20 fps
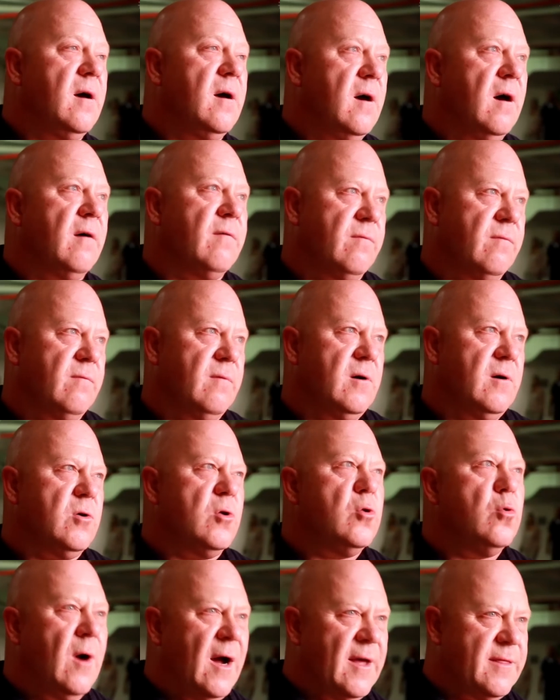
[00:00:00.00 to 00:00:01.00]
of
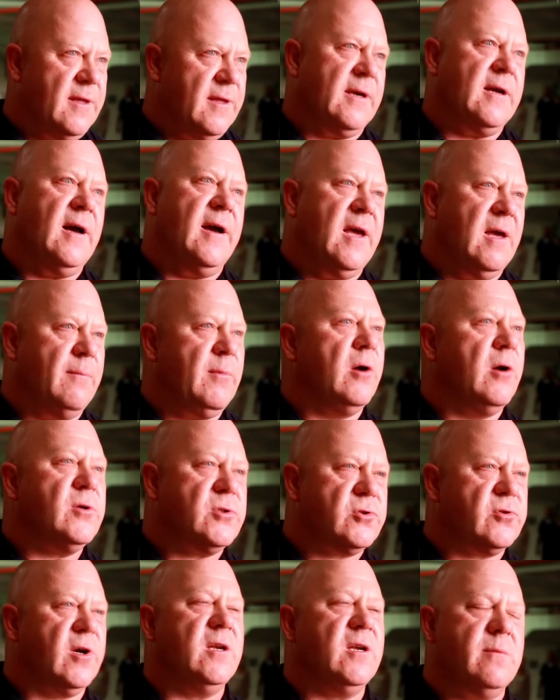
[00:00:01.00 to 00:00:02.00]
who I think I am. I always
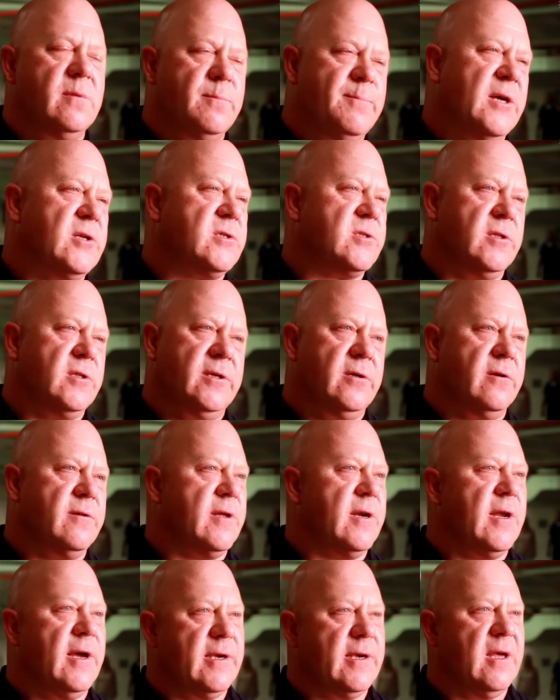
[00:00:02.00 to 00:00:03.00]
try to be the best leader
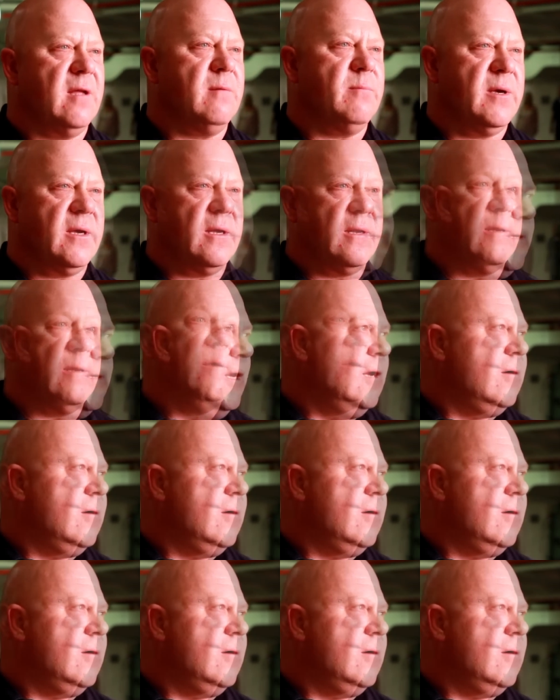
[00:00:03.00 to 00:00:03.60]
that I can be. And you